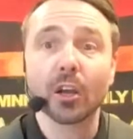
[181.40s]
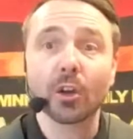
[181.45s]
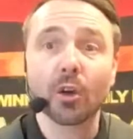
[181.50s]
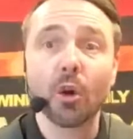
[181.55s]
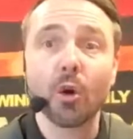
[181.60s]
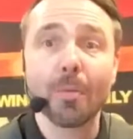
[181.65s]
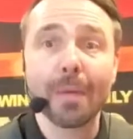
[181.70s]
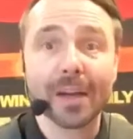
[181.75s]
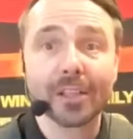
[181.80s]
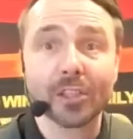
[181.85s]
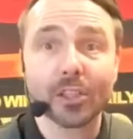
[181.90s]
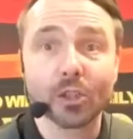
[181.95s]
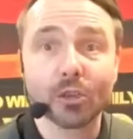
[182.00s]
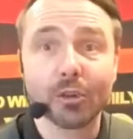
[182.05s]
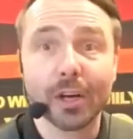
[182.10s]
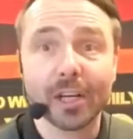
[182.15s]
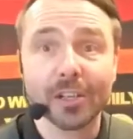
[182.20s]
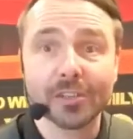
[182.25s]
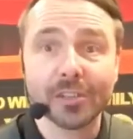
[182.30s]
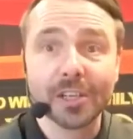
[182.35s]
cool magic
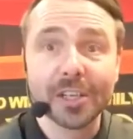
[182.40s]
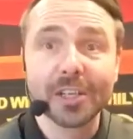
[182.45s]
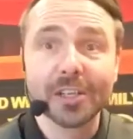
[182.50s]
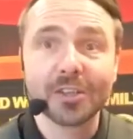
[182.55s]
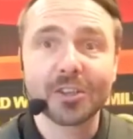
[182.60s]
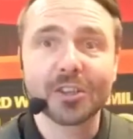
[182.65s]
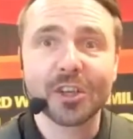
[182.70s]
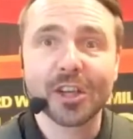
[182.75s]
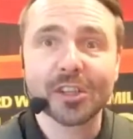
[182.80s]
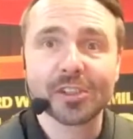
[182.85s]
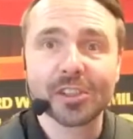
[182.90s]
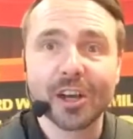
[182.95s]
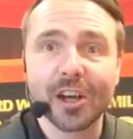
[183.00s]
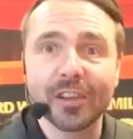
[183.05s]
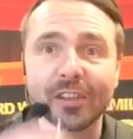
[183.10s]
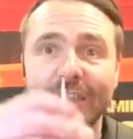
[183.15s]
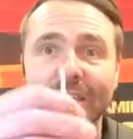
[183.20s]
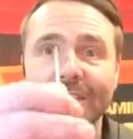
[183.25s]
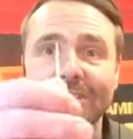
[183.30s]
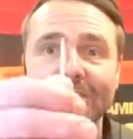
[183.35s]
tricks just like
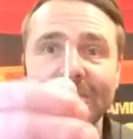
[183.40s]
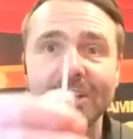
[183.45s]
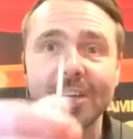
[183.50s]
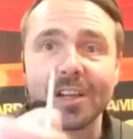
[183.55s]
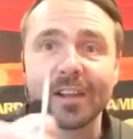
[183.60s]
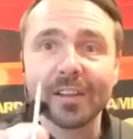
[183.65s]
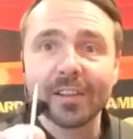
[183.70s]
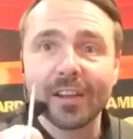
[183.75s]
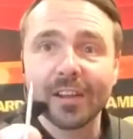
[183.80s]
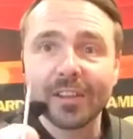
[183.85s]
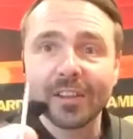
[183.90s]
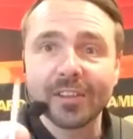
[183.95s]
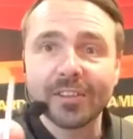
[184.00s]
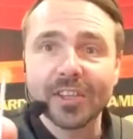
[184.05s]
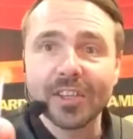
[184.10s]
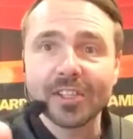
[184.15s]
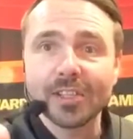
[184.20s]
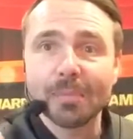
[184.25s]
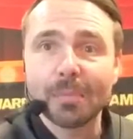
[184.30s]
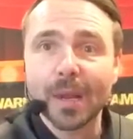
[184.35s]
this. Like the
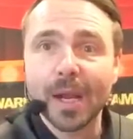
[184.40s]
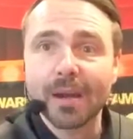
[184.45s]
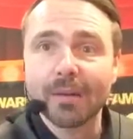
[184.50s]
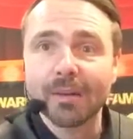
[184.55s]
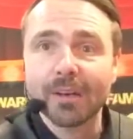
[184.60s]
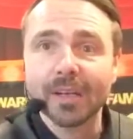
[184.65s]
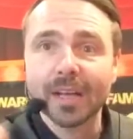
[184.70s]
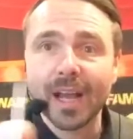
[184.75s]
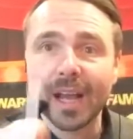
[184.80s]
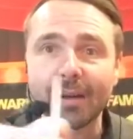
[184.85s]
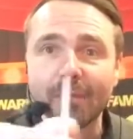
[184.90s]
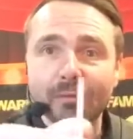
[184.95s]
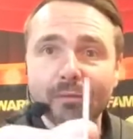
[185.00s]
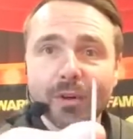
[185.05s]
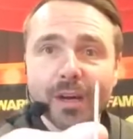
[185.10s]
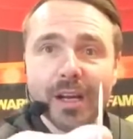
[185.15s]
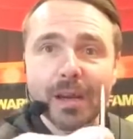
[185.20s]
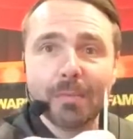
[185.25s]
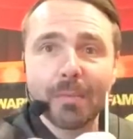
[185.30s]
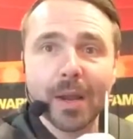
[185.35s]
disappearing and
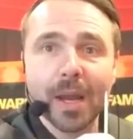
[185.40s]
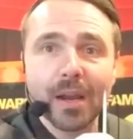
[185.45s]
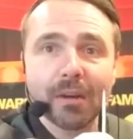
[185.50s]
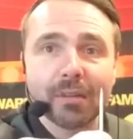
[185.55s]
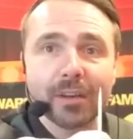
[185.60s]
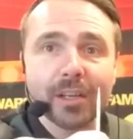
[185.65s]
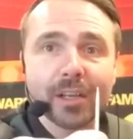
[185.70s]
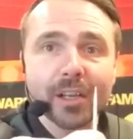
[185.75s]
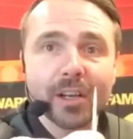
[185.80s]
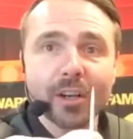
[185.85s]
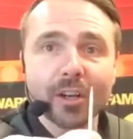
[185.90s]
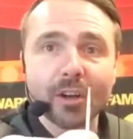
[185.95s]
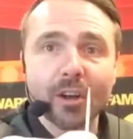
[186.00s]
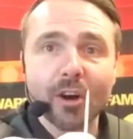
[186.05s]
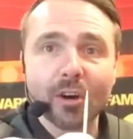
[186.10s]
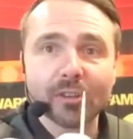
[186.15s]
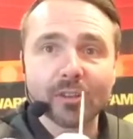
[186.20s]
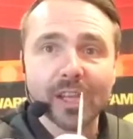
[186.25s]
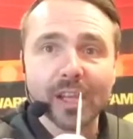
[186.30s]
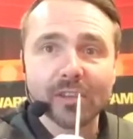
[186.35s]
reappearing
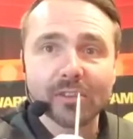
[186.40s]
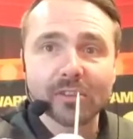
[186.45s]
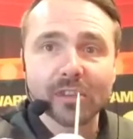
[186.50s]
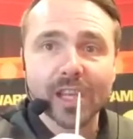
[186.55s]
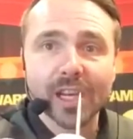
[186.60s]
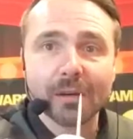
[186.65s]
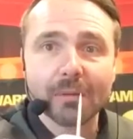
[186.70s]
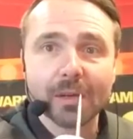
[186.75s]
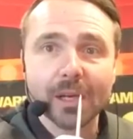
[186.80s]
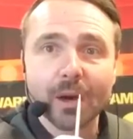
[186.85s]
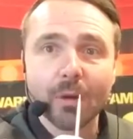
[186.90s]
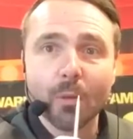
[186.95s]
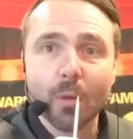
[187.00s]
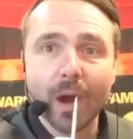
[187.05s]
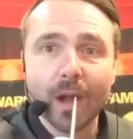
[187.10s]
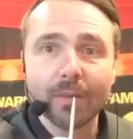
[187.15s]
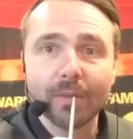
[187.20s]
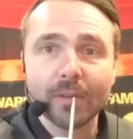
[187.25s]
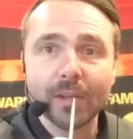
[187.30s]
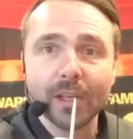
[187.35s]
cocktail stick. We go
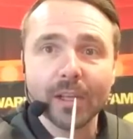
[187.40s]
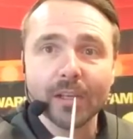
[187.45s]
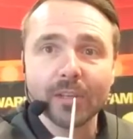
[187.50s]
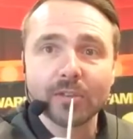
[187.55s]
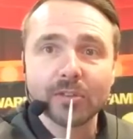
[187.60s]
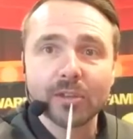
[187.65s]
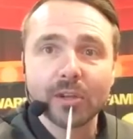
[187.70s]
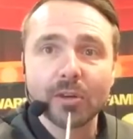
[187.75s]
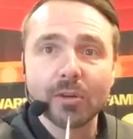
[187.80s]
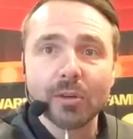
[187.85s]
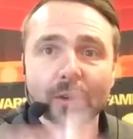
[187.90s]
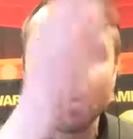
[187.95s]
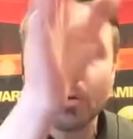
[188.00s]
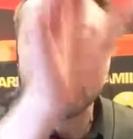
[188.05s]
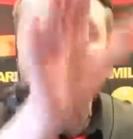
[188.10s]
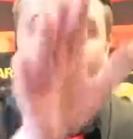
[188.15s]
one, two, whoop,